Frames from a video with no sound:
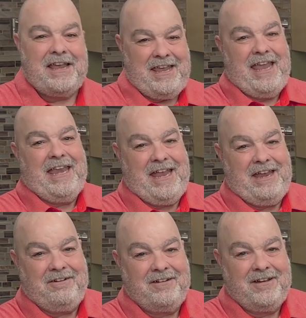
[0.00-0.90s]
get
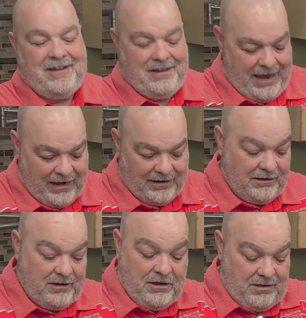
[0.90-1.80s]
here. And look,
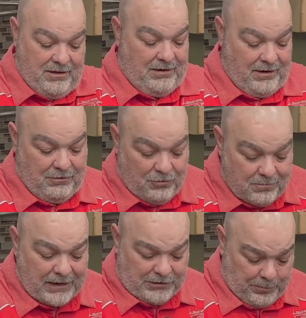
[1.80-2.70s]
who
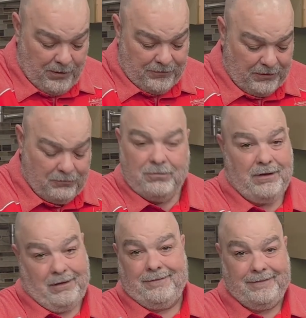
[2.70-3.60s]
makes the perfect roux?
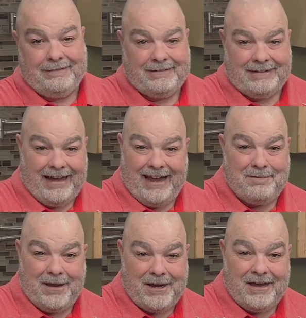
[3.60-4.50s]
I don't know. I ain't
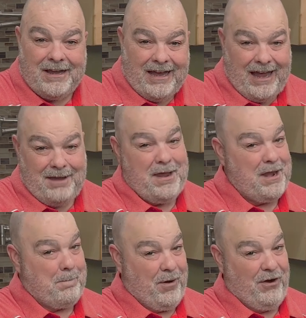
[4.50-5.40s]
made
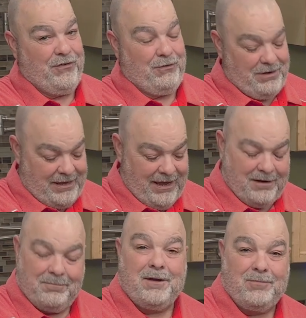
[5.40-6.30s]
a perfect one yet. I
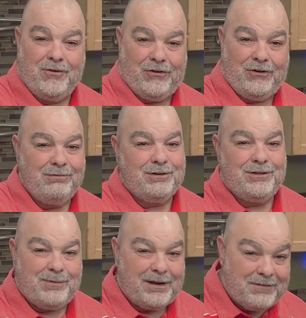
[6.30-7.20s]
made a bunch of good ones,
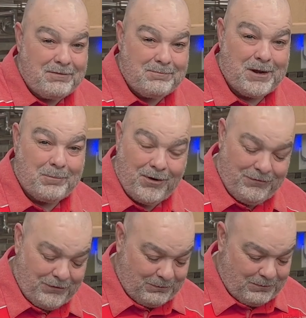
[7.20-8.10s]
but I've never made a
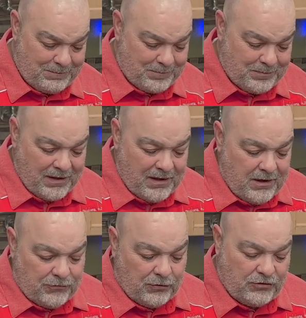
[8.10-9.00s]
perfect one.
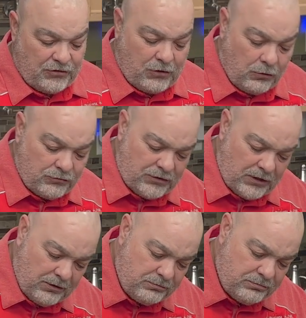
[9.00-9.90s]
So just go
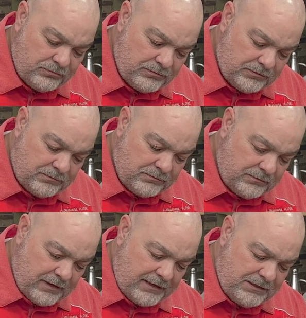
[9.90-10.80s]
slow,
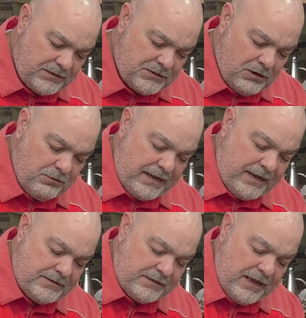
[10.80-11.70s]
nice and slow,
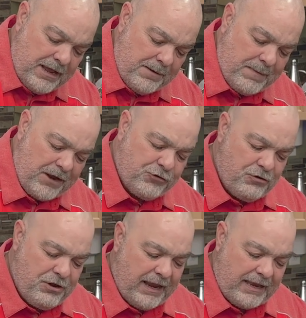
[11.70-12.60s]
easy. Make sure
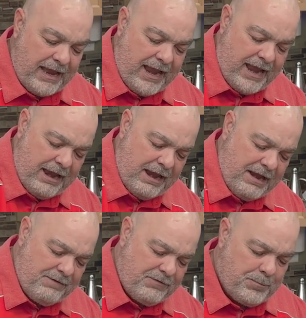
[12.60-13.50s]
you get in
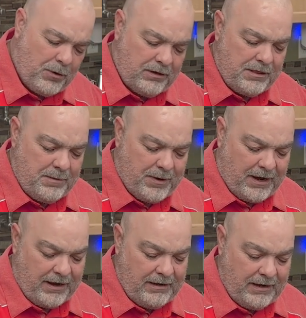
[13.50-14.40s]
every part of the
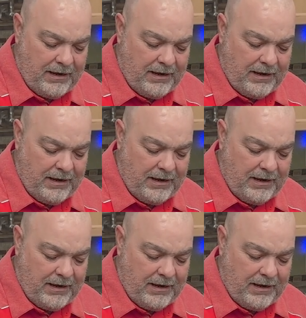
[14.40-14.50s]
pot,